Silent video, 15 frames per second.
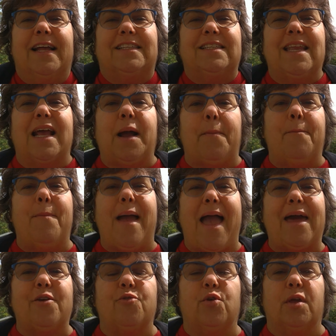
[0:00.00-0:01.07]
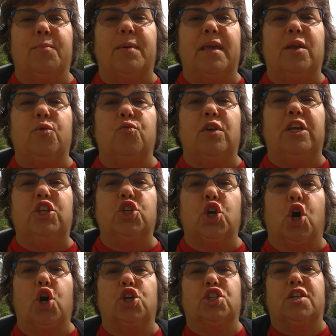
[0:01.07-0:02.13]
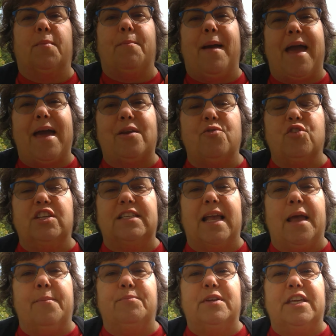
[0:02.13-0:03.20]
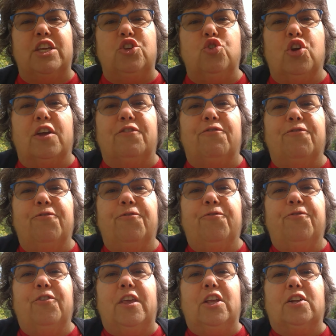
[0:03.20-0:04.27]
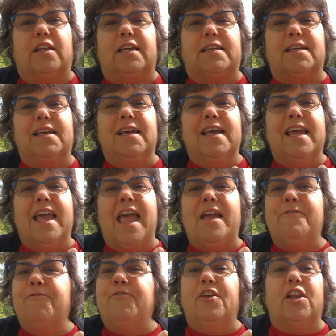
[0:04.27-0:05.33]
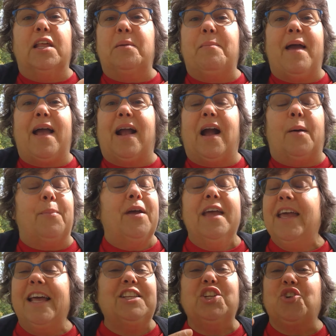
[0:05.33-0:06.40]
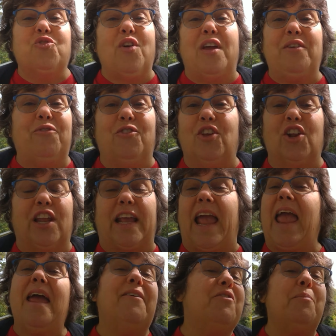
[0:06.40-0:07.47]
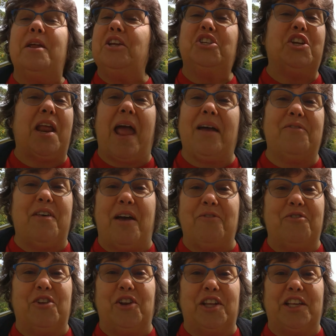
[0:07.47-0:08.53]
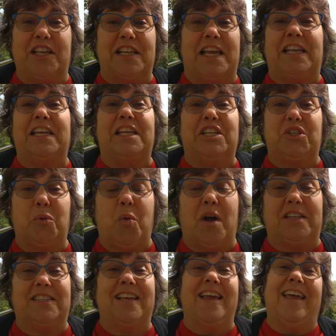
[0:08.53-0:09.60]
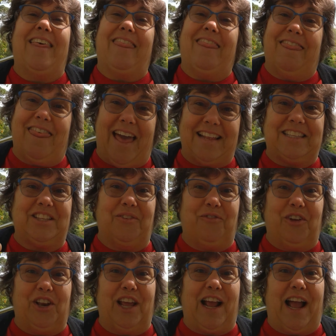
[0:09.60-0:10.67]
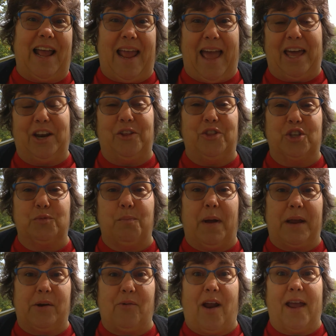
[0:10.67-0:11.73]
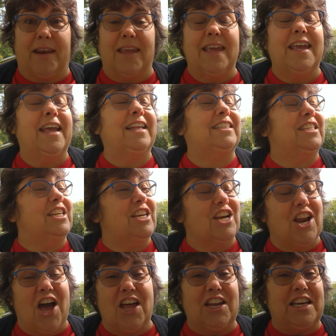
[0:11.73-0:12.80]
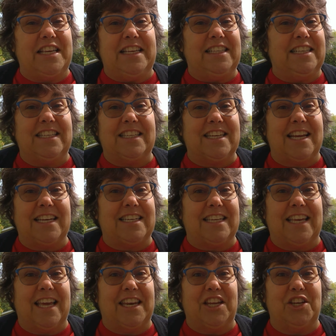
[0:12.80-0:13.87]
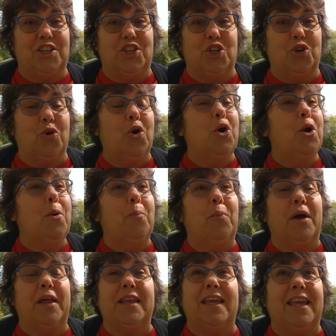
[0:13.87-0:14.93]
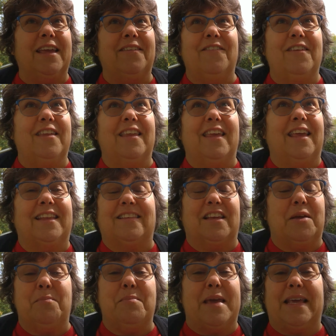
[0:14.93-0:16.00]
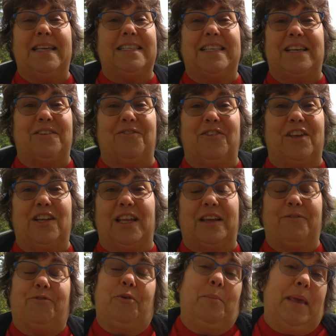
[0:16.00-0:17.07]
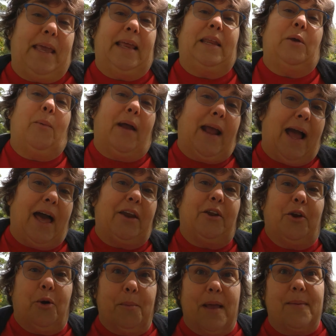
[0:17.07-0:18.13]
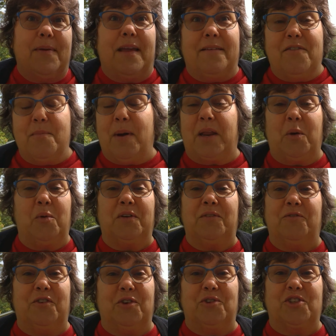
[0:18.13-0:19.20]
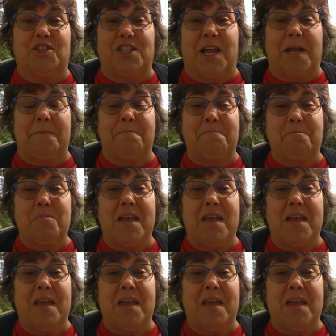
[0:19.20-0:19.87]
it's like a battery being recharged. The battery is empty and you can feel it filling back up. It's a great feeling. Everybody should have that feeling at least once. That's the feeling I had on this bike ride. It's not an easy state to get into, but it it's an amazing feeling for me anyway. I don't know. Maybe everybody wouldn't feel the same.